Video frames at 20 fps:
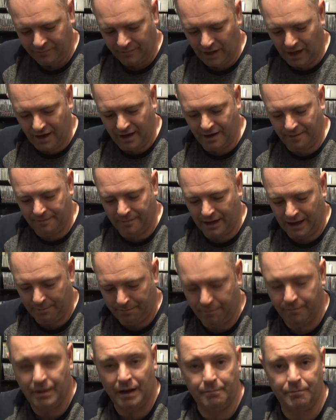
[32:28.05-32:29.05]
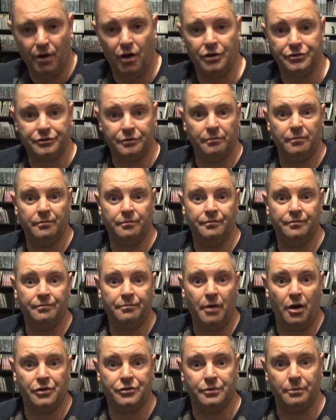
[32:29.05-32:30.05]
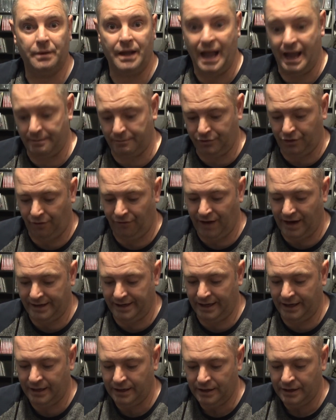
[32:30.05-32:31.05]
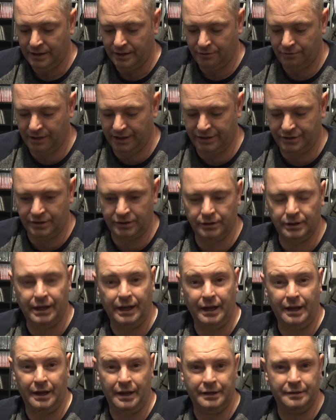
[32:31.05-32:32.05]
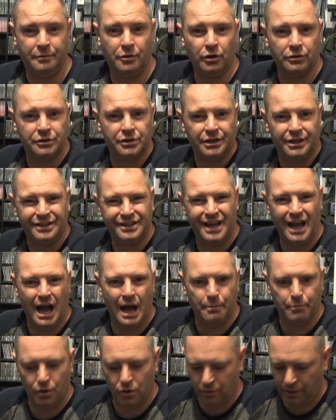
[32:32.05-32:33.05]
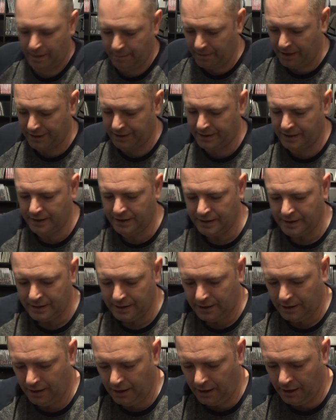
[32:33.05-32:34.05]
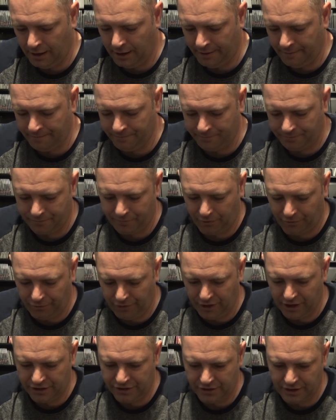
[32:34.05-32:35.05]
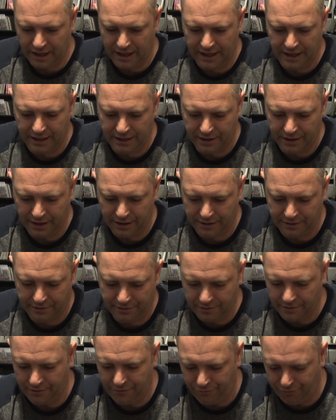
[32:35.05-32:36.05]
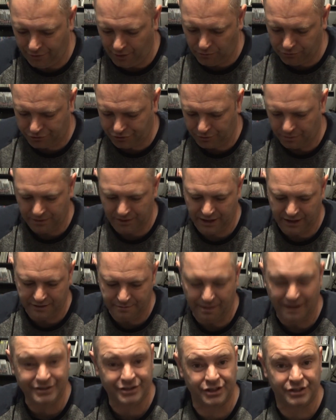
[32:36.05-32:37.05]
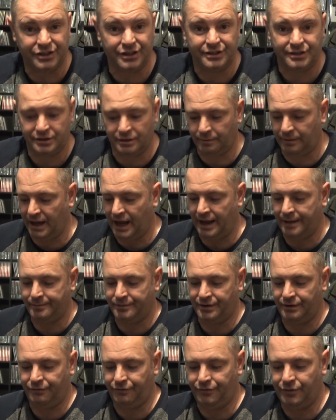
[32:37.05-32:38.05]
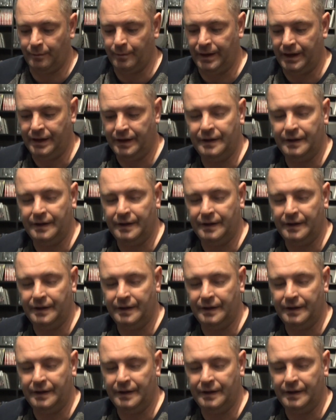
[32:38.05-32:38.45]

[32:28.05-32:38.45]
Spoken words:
I bought some games off Eddie recently. He'd gone to this car booty man. Firstly, he'd thrown some of these Master System games in for me.